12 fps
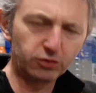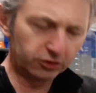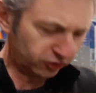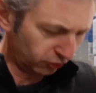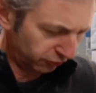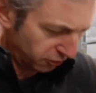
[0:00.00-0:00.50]
You
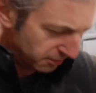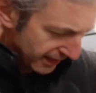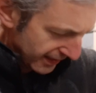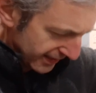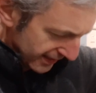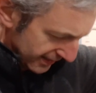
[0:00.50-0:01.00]
want something a
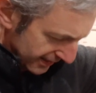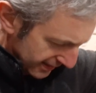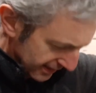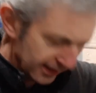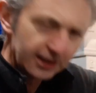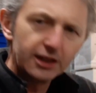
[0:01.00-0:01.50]
bit
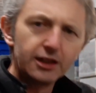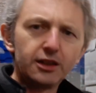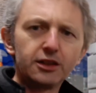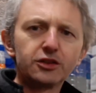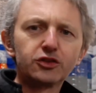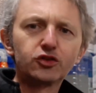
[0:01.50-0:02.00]

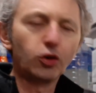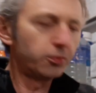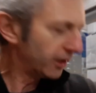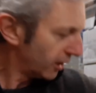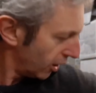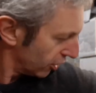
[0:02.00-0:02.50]

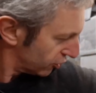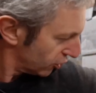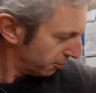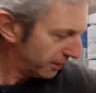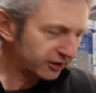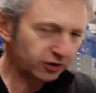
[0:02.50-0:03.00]
stubby or
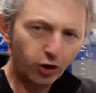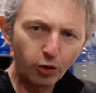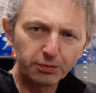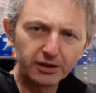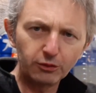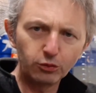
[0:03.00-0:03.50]
chubby, so
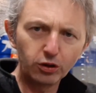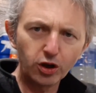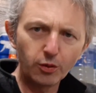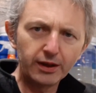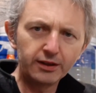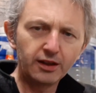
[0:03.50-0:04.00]
hoping that will
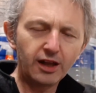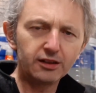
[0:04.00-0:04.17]
go in.